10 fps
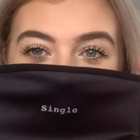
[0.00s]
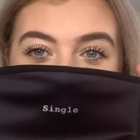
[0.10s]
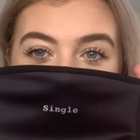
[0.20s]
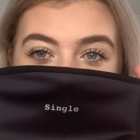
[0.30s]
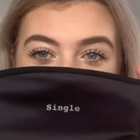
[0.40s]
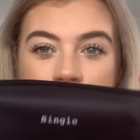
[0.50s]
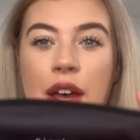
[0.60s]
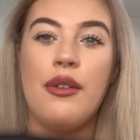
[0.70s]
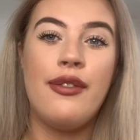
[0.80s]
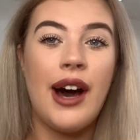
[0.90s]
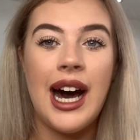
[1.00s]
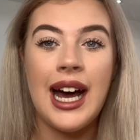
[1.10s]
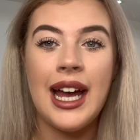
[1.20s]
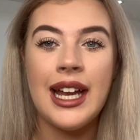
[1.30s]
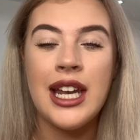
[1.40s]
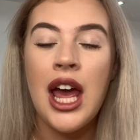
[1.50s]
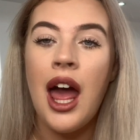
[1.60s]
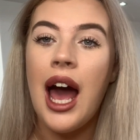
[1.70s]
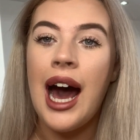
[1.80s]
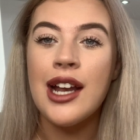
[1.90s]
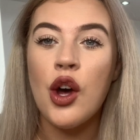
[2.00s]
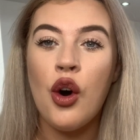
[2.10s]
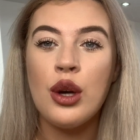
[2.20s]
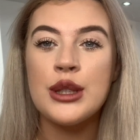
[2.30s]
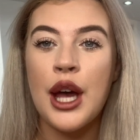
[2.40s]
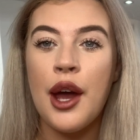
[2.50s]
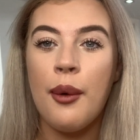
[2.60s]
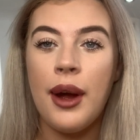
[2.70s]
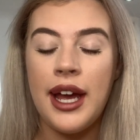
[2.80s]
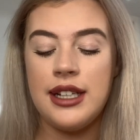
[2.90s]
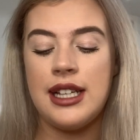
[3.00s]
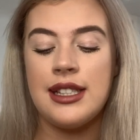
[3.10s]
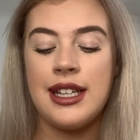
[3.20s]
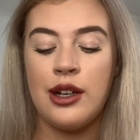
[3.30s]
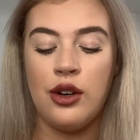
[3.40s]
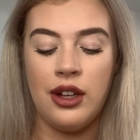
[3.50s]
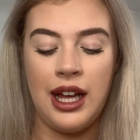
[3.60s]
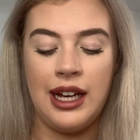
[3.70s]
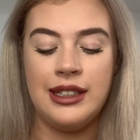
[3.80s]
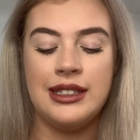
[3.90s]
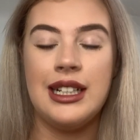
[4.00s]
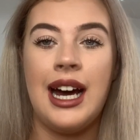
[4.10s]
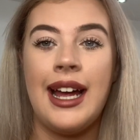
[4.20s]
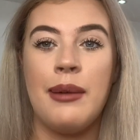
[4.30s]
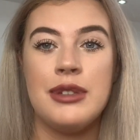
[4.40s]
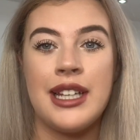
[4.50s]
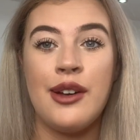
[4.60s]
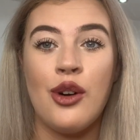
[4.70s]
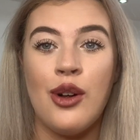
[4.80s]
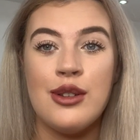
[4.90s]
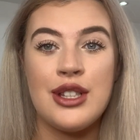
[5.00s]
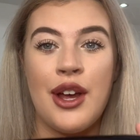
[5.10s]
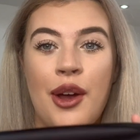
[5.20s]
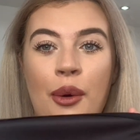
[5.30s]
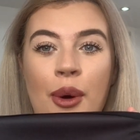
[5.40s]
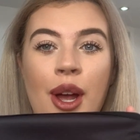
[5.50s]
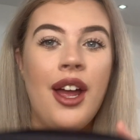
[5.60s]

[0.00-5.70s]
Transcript: looks fine, and also it says single and I am single, so